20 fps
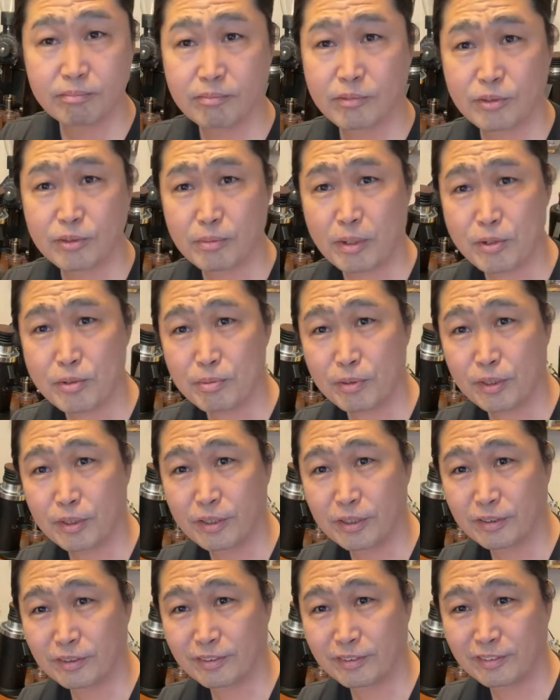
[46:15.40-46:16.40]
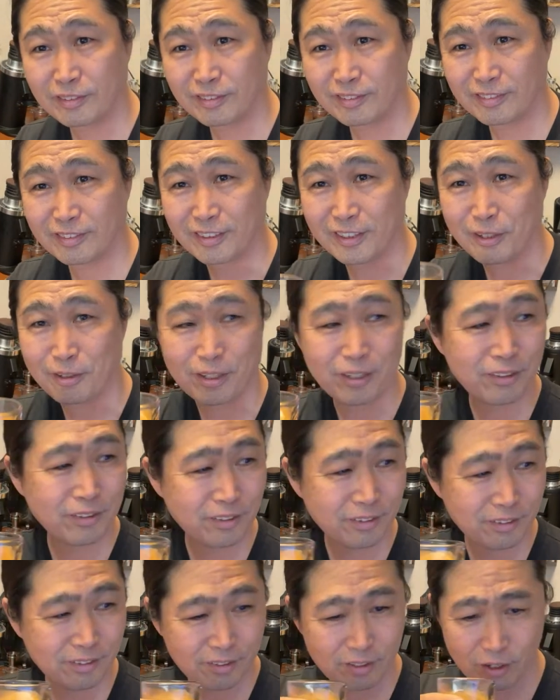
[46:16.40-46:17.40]
Smells pretty good. Here
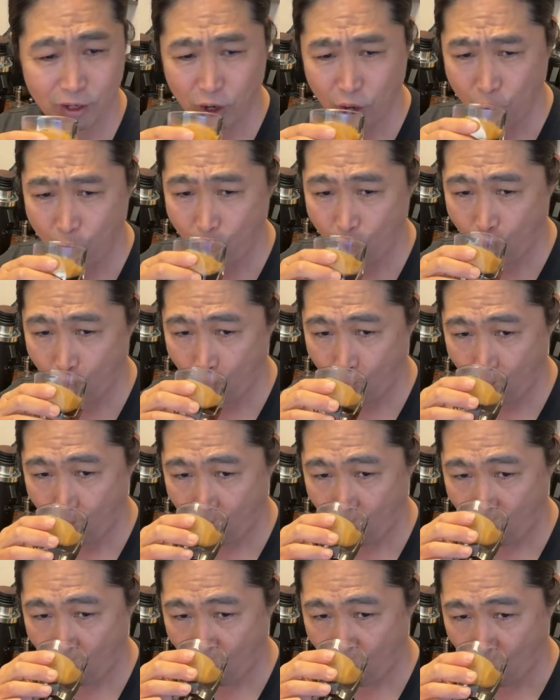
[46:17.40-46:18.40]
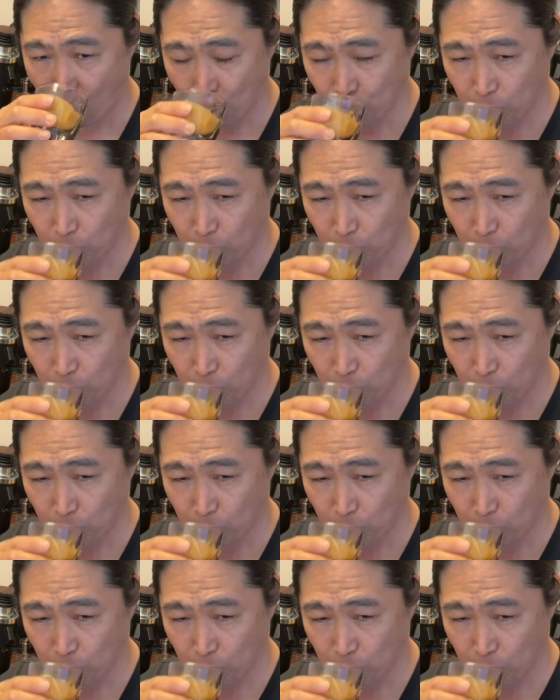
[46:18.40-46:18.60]
we go.